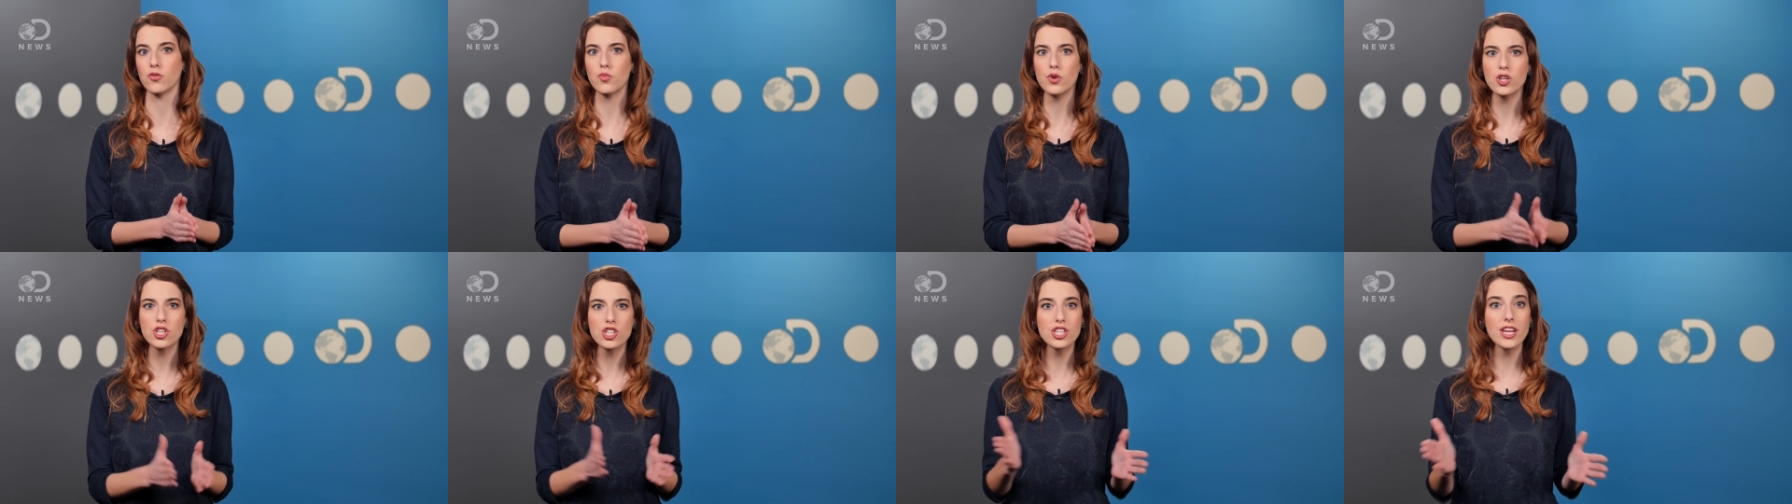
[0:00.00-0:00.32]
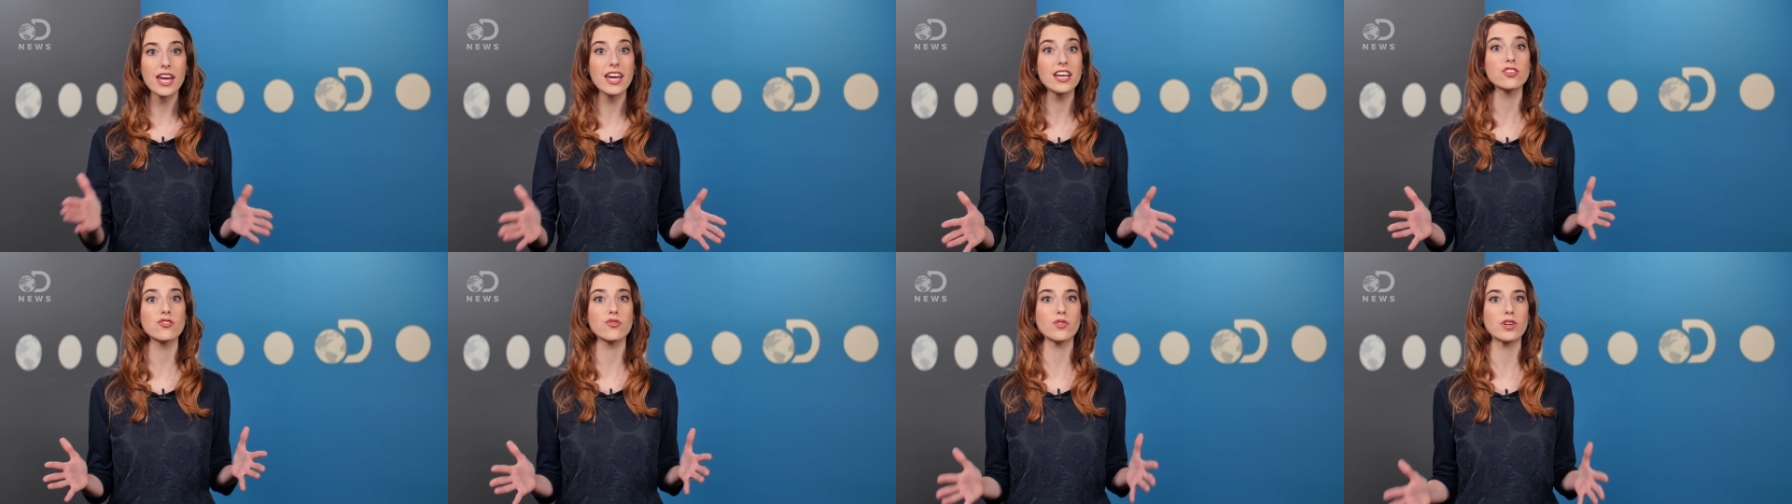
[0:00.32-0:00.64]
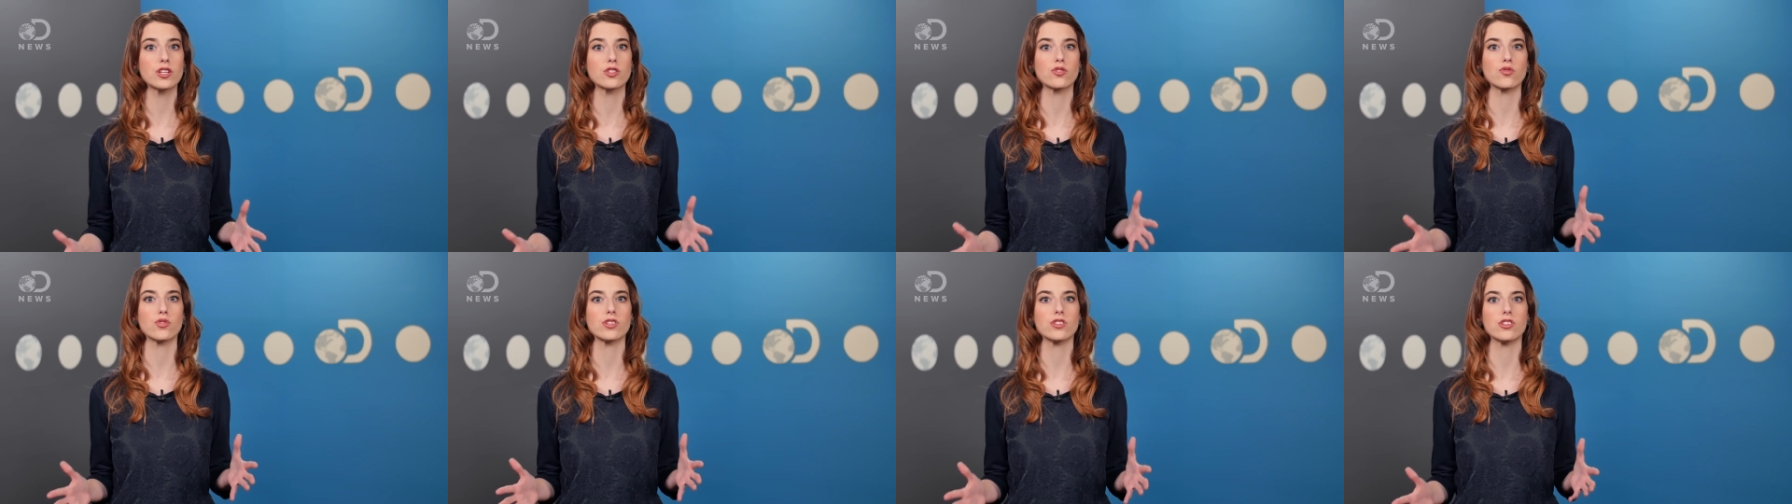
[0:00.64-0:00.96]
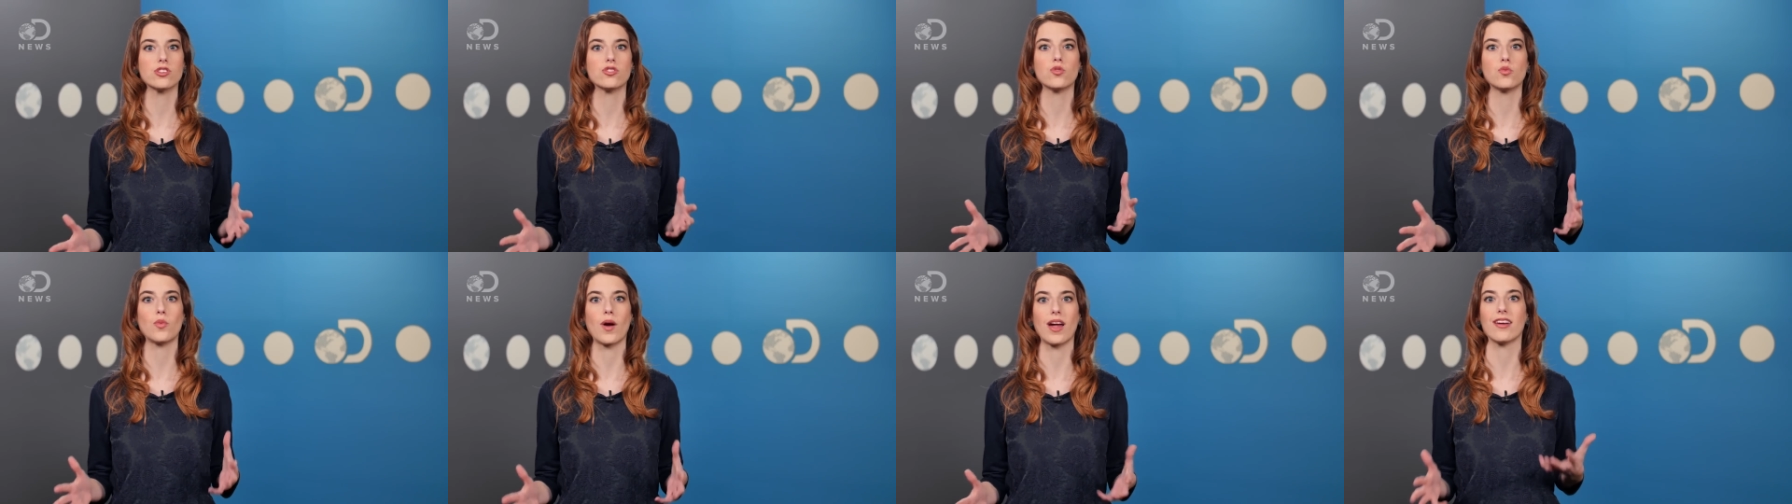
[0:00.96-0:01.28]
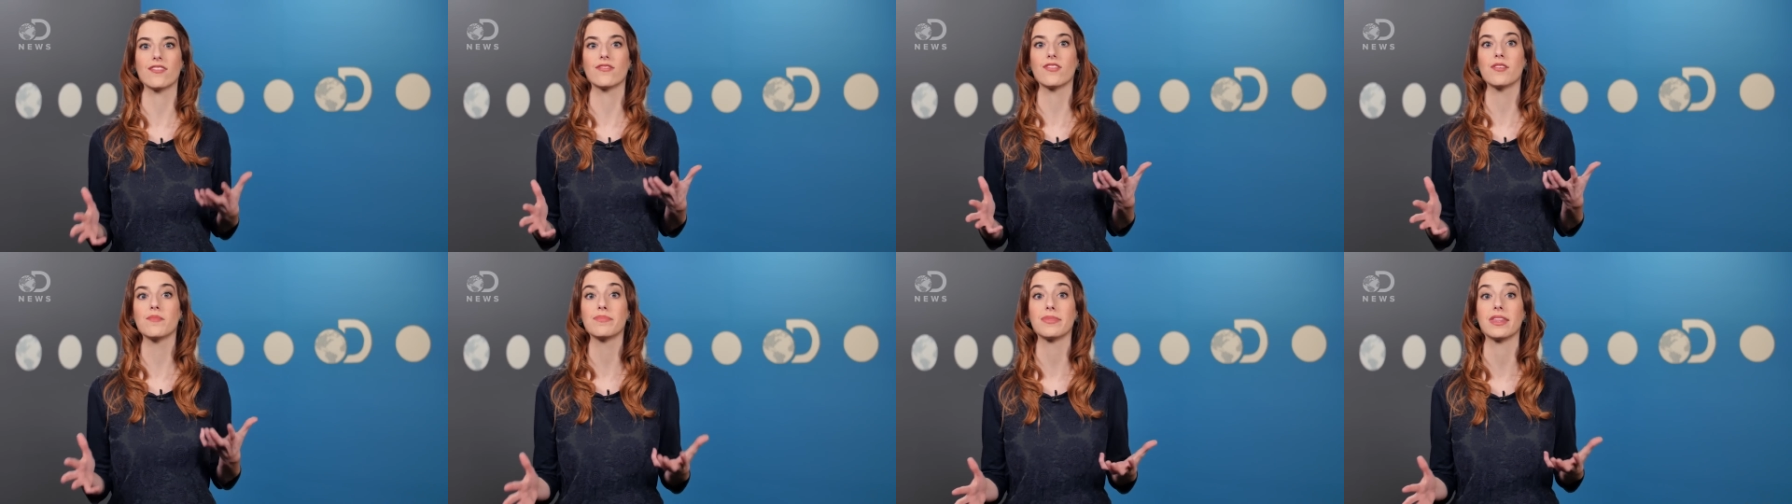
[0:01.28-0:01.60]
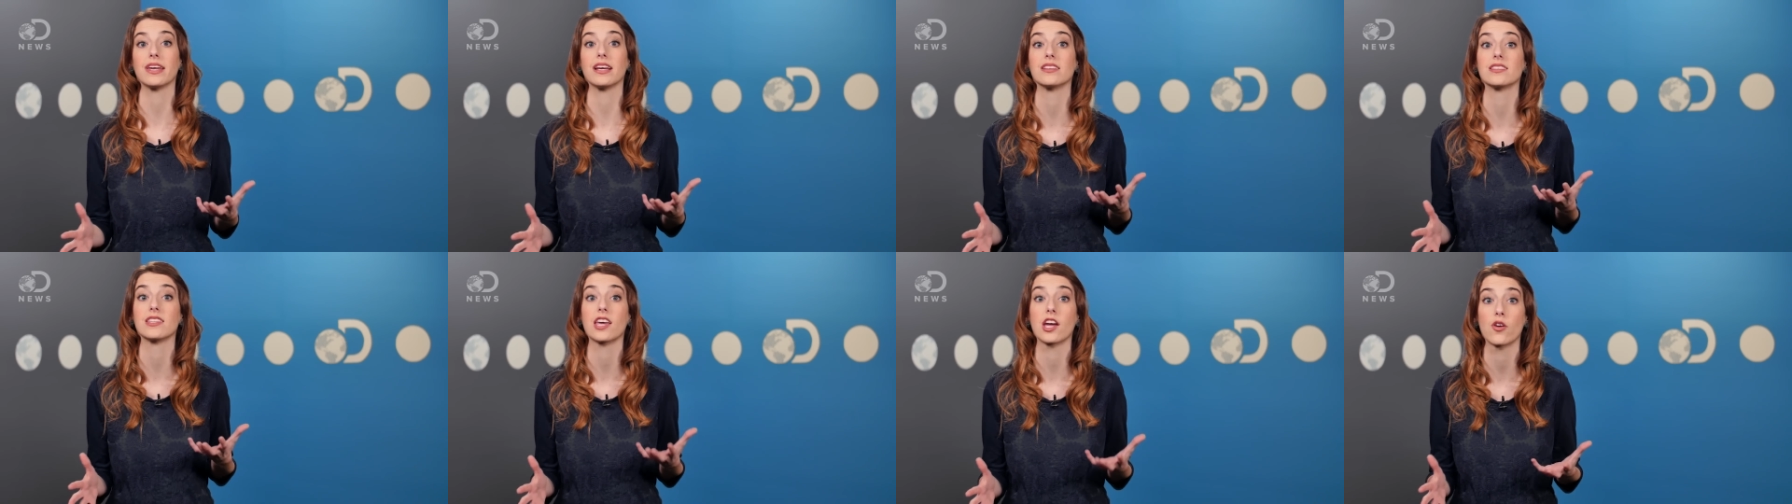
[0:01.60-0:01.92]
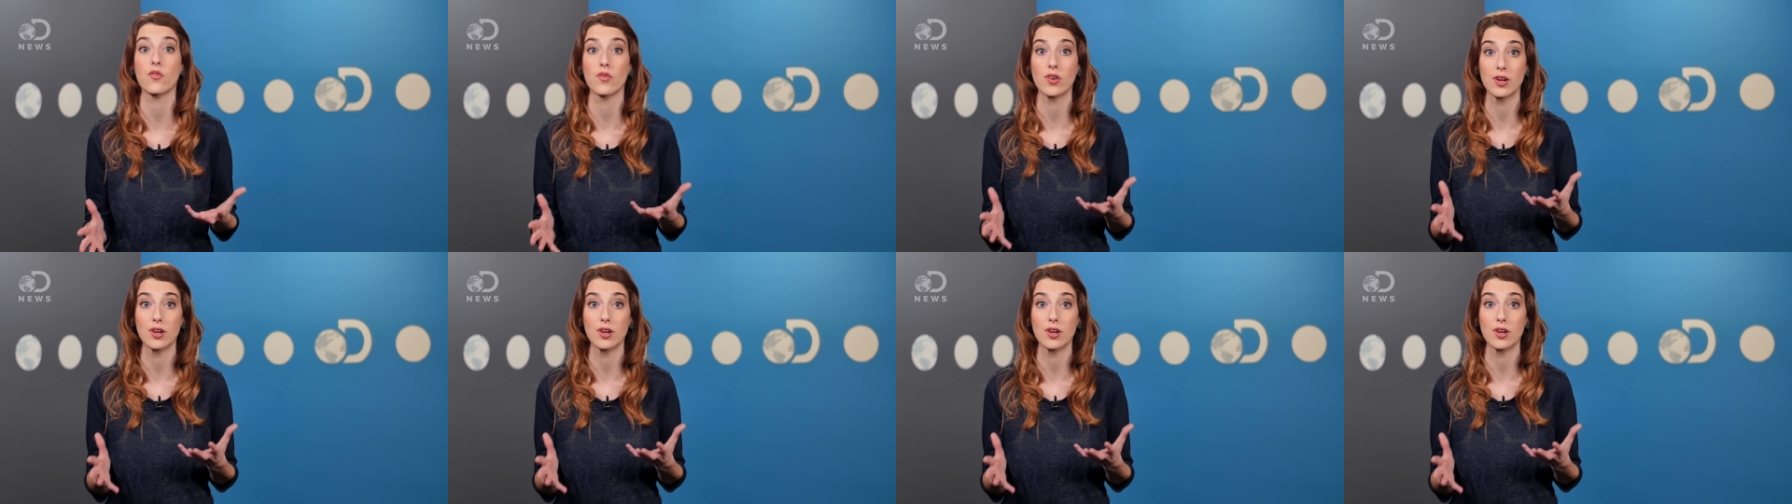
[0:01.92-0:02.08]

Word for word: which takes resources away from things like